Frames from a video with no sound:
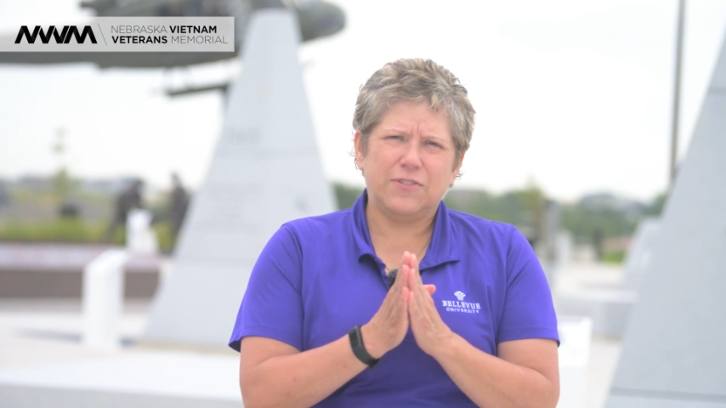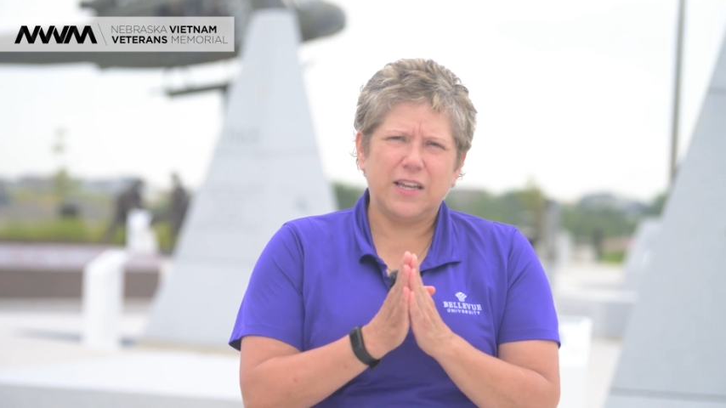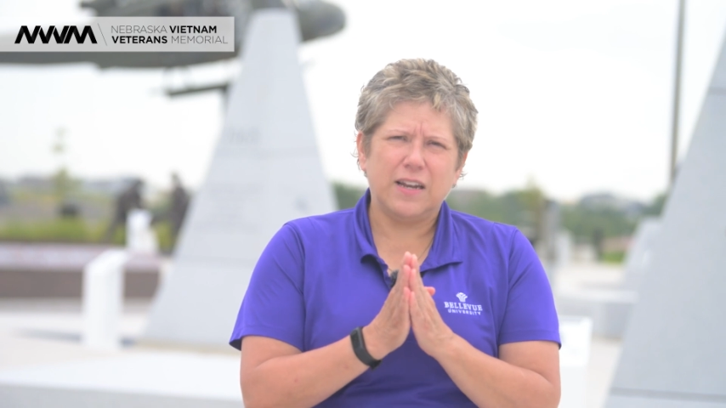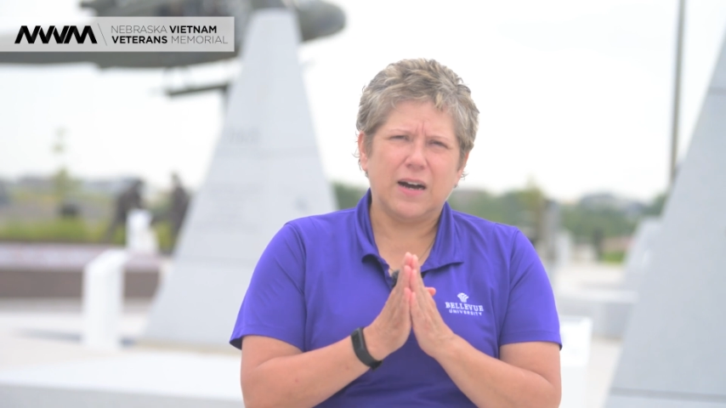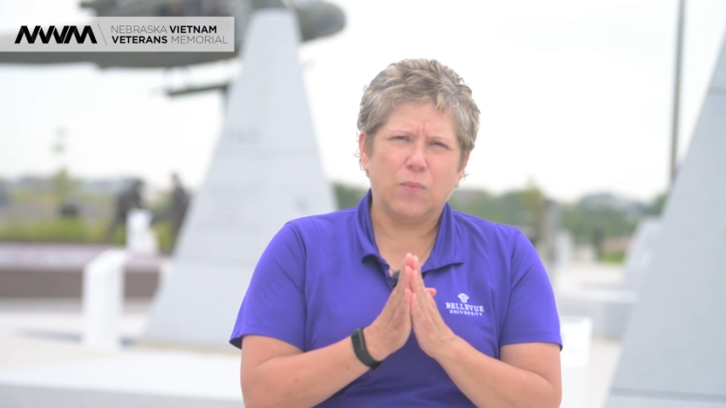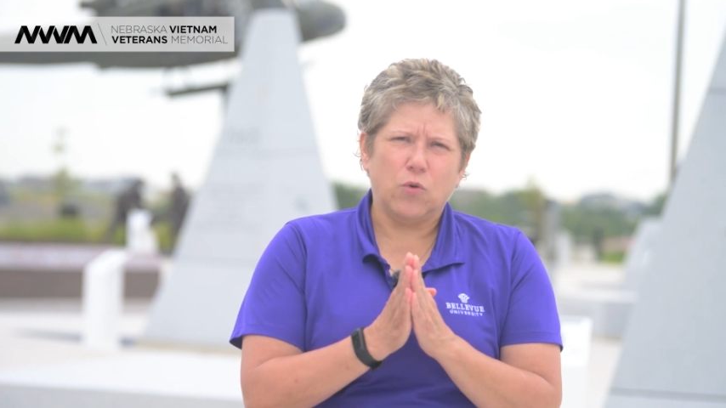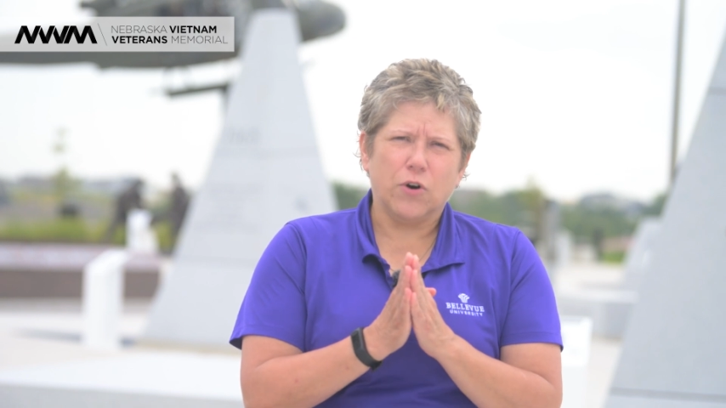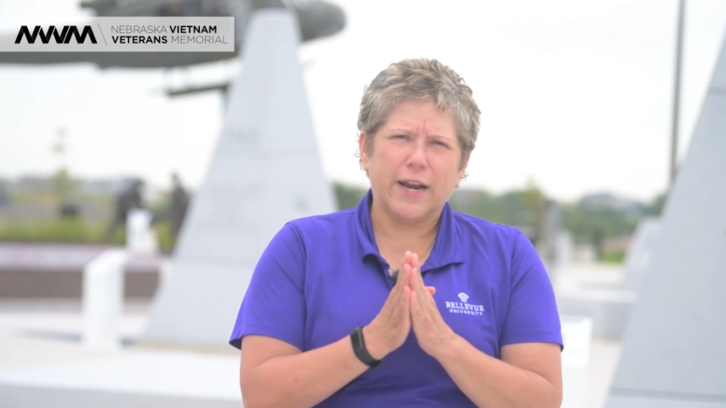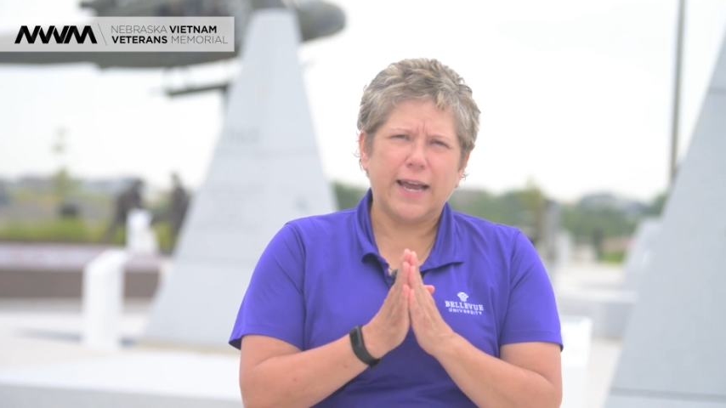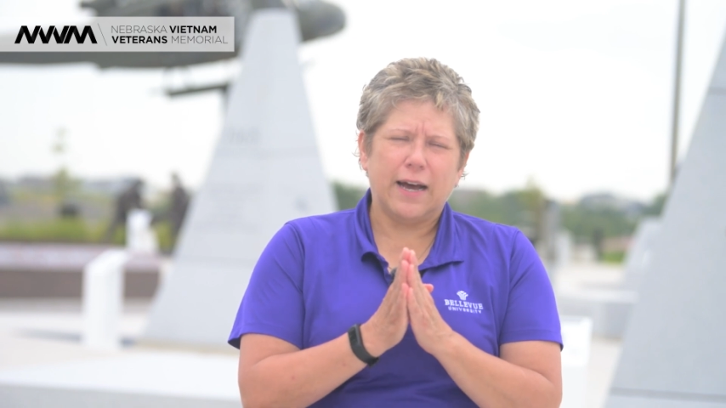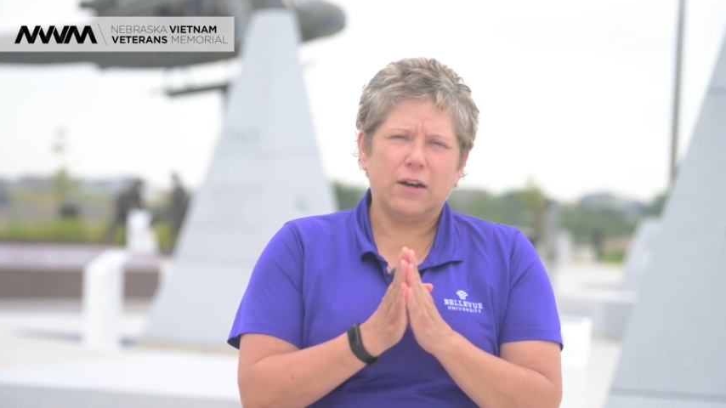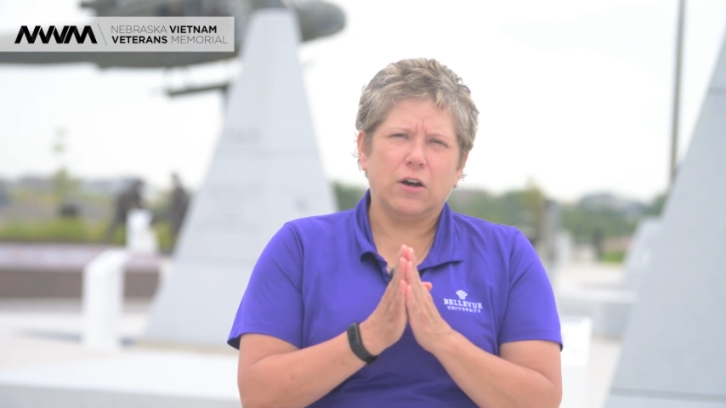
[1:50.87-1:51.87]
Vietnam War
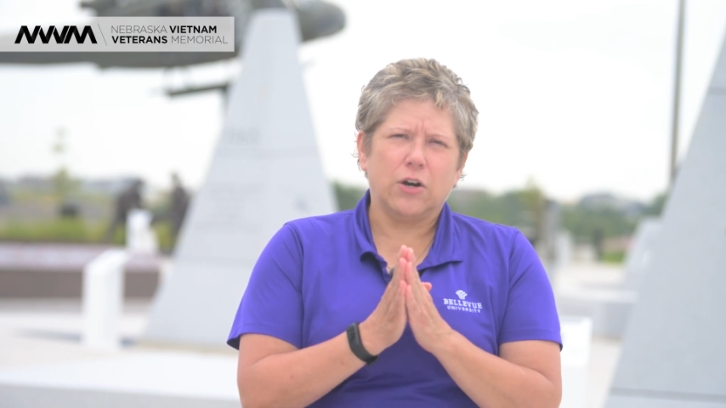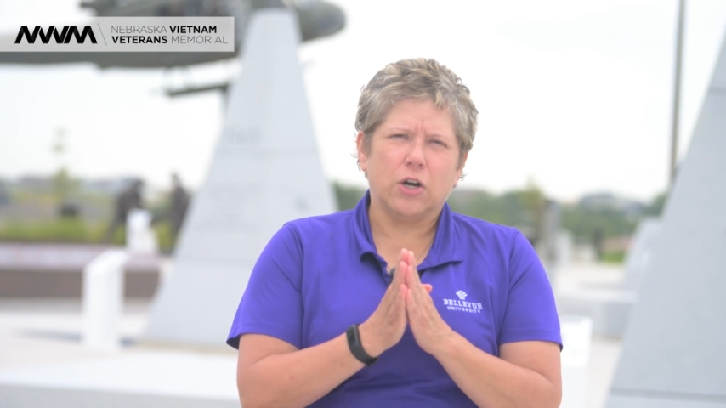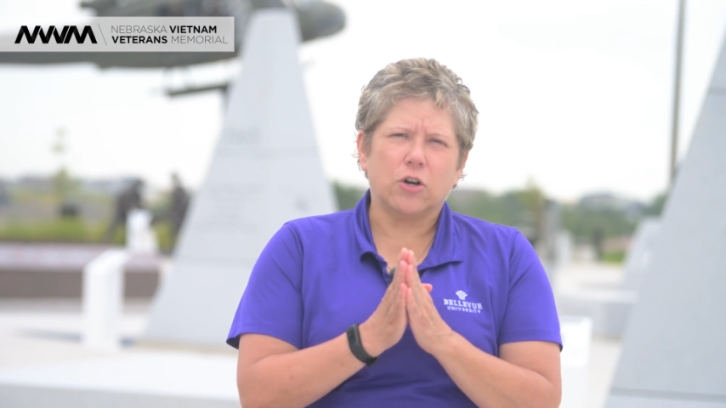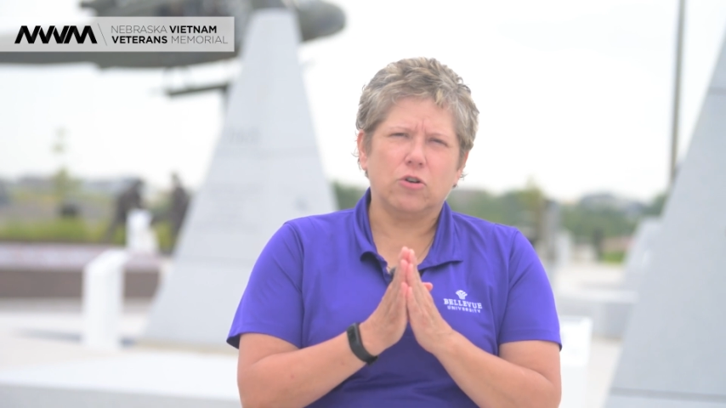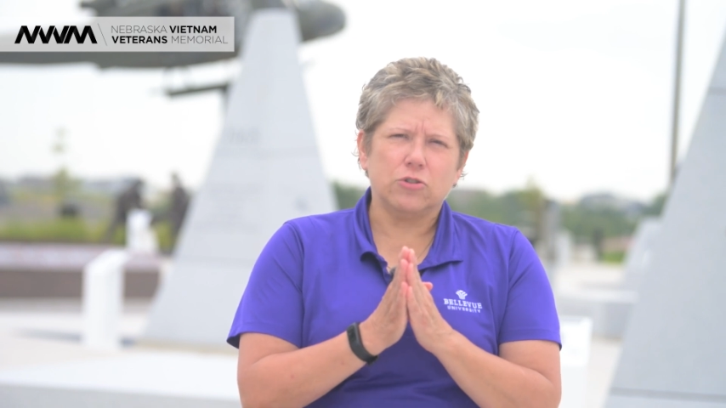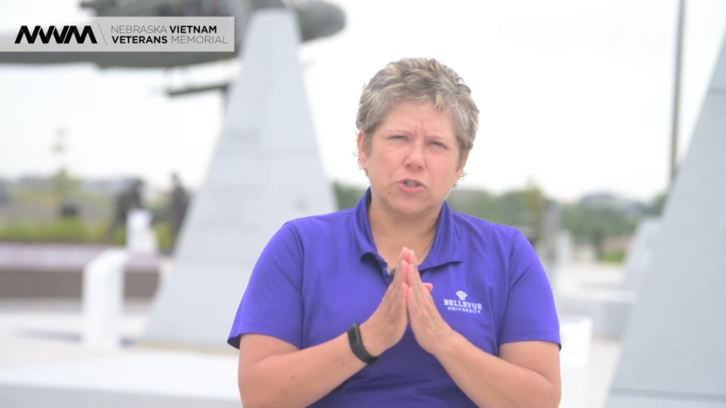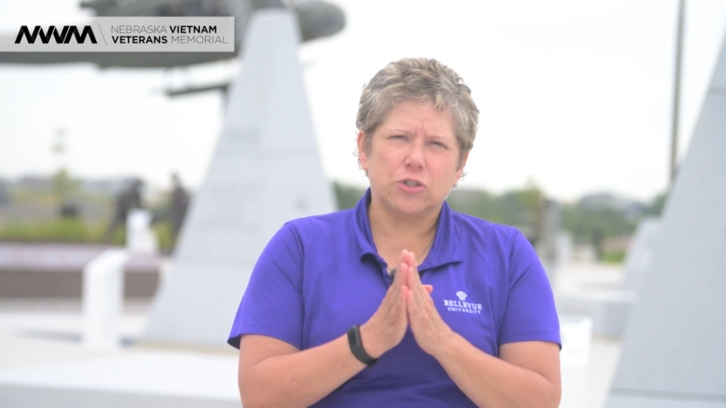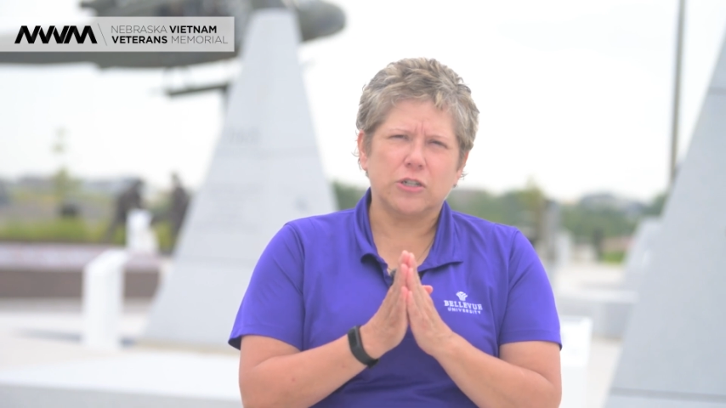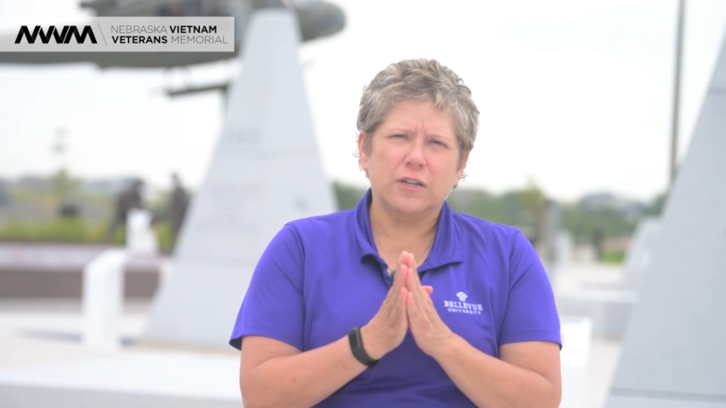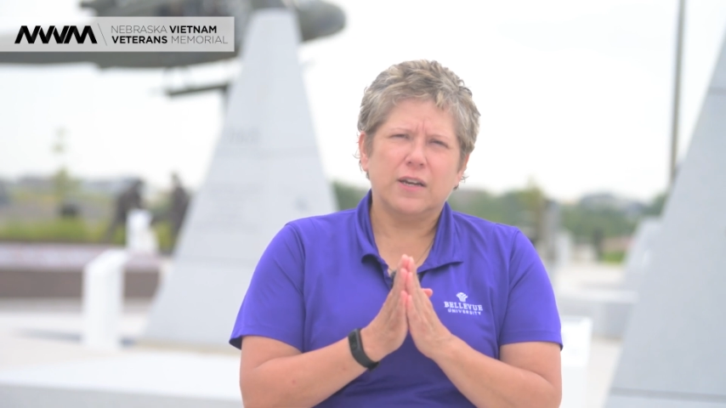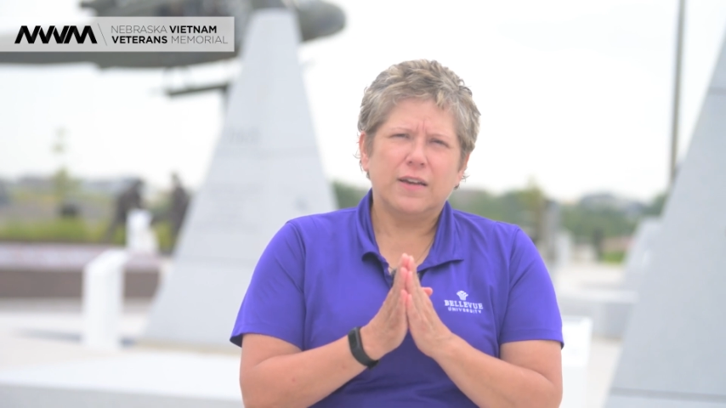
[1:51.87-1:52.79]
had on our culture